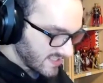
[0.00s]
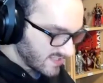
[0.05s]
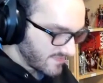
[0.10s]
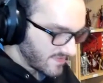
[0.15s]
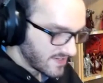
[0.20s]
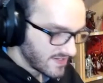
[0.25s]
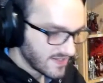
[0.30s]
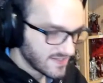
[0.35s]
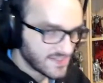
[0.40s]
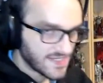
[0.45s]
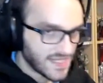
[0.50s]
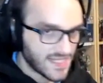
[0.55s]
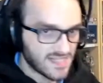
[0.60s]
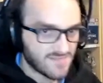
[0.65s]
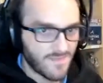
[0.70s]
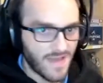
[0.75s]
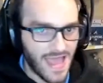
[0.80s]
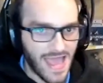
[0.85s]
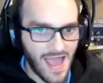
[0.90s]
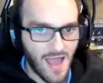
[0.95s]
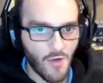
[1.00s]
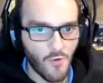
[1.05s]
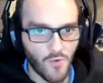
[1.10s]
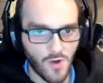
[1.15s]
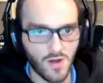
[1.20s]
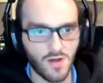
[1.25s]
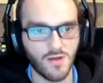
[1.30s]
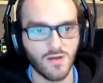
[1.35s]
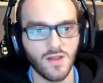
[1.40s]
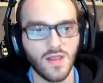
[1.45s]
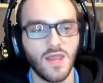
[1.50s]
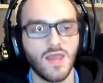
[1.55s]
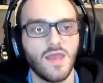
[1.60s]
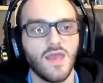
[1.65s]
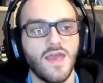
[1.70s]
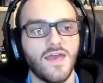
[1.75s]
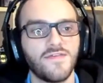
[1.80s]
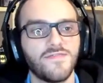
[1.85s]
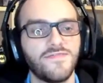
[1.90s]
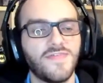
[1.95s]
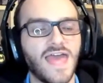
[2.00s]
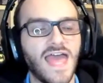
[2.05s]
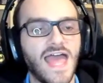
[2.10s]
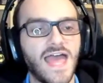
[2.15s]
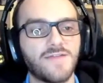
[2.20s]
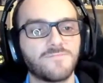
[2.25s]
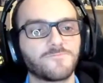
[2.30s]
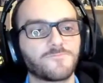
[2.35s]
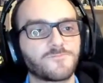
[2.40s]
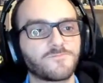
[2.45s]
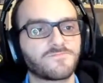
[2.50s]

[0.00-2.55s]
because his power that